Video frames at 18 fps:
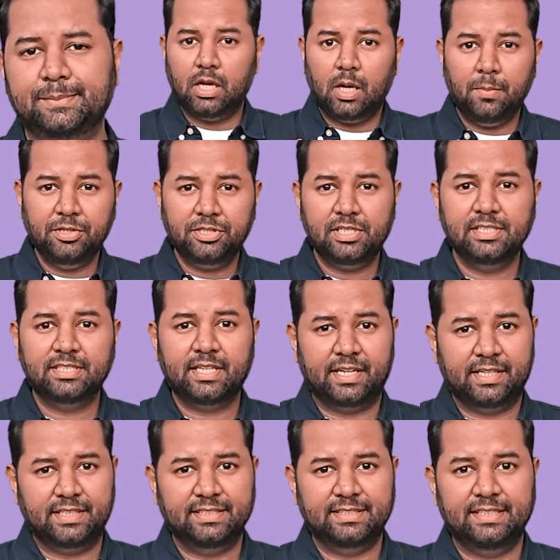Commercial
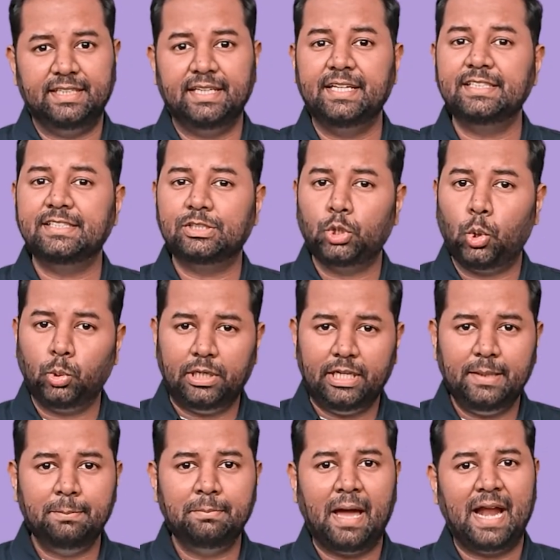surrogacy is
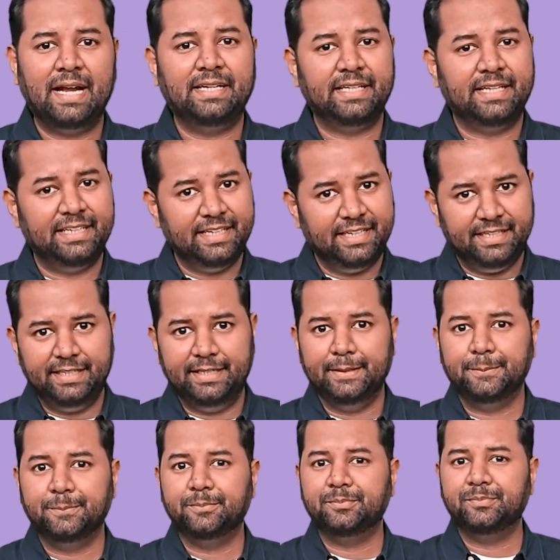totally banned in India.